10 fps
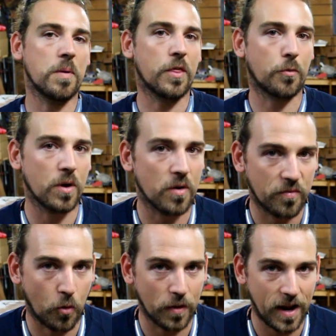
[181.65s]
me 3 or
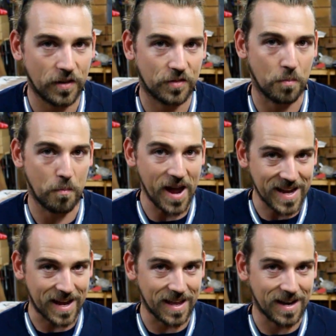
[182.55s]
4 days to
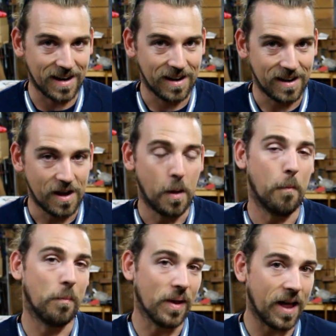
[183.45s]
make it,
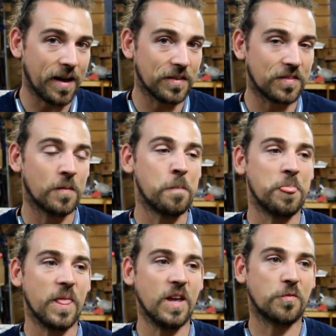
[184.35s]
plus
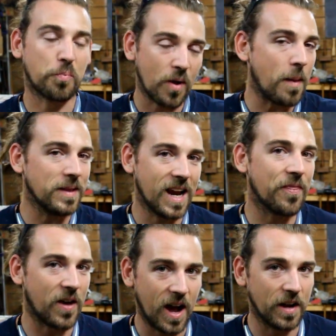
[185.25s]
it's probably
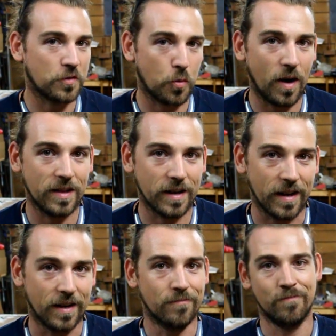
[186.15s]
not the highest
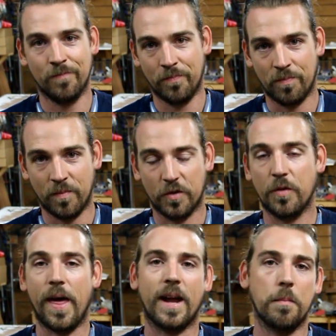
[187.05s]
quality. So
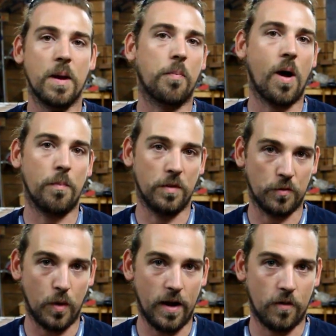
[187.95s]
that can be a problem as
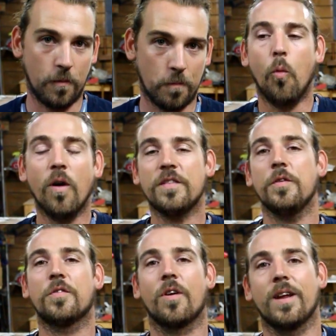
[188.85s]
well. Once you
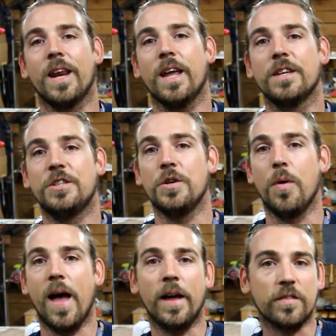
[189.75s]
start getting into
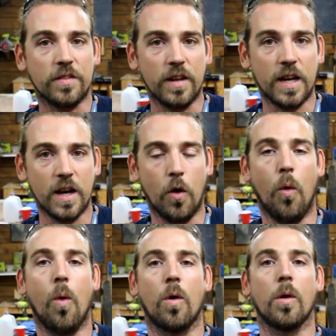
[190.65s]
Etsy
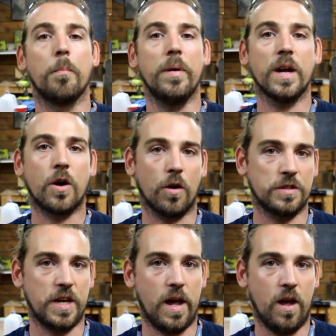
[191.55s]
or Big
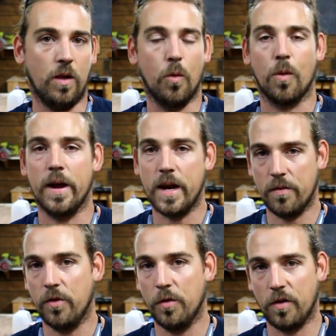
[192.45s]
Cartel or any
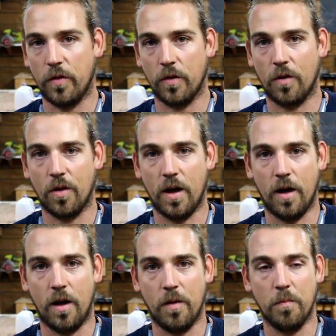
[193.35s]
of those
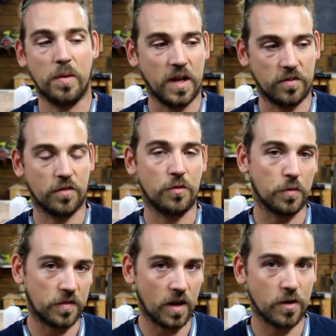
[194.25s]
other places to
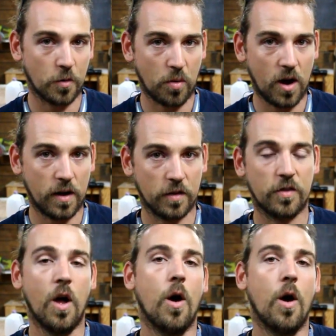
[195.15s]
sell your products,